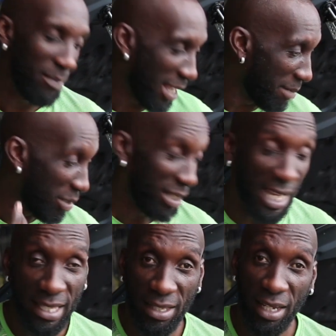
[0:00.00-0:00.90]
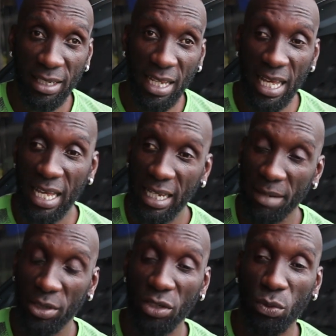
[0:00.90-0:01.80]
time, but that's done, and
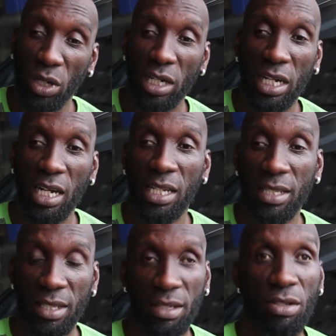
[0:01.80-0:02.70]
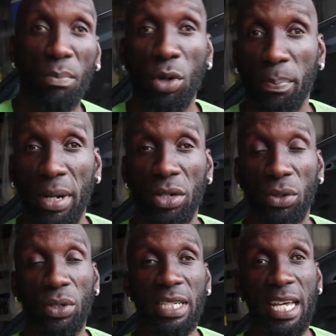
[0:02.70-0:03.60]
I'm gonna work on some more powder
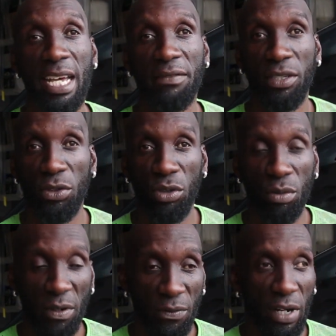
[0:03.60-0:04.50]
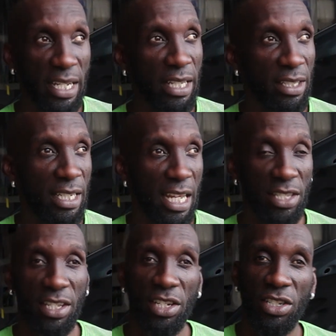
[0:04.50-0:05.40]
coating I have to do before I get to the
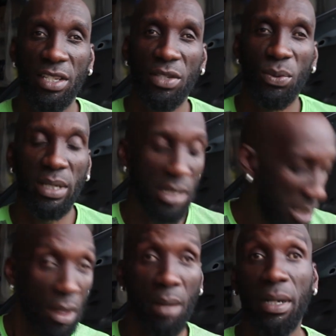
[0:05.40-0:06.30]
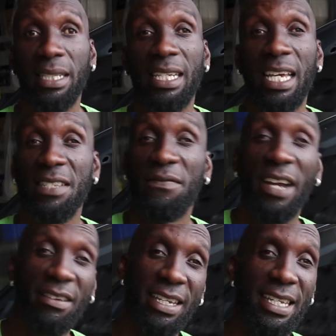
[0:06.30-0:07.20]
next stage in this one. But it's
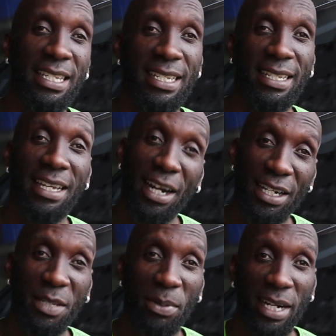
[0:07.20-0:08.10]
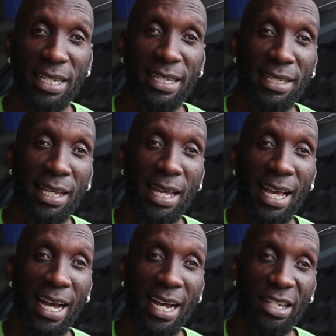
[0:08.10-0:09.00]
very easy. The hardest part is
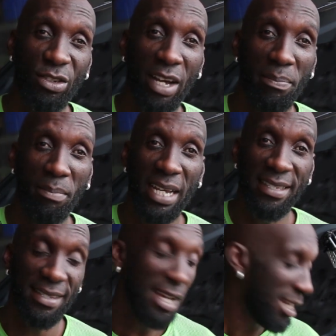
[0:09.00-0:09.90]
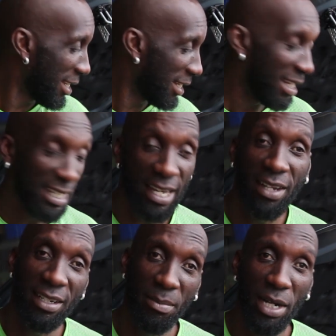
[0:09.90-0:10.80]
I dropped my socket
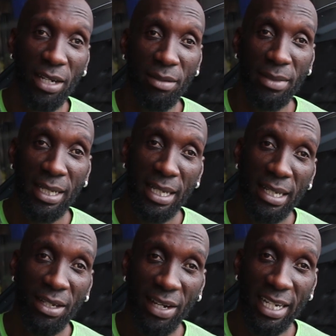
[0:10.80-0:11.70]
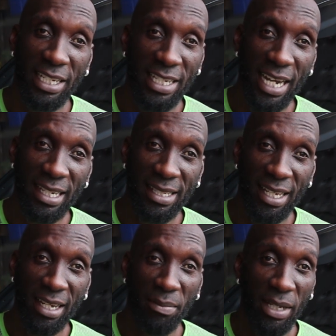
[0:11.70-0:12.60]
down in the bottom. Now I gotta jack this
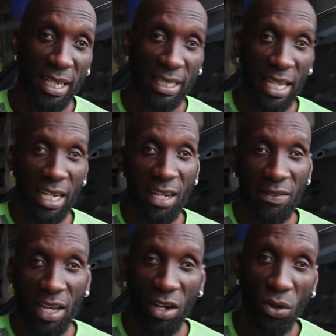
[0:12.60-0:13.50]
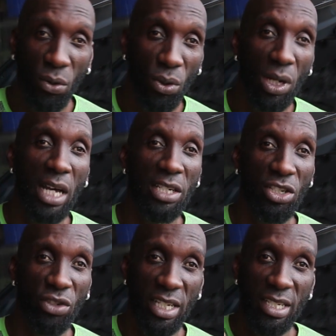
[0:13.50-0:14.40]
thing up, take off that hole on
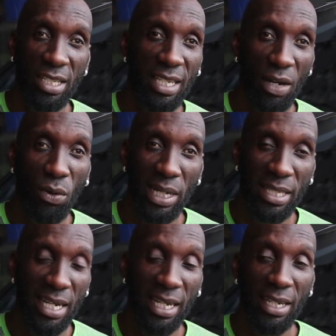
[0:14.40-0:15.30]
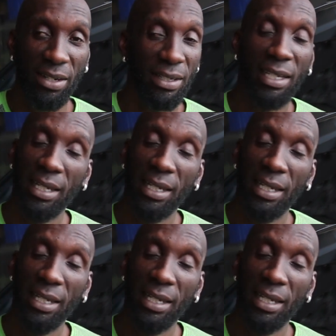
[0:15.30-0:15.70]
the tree just to get one socket out.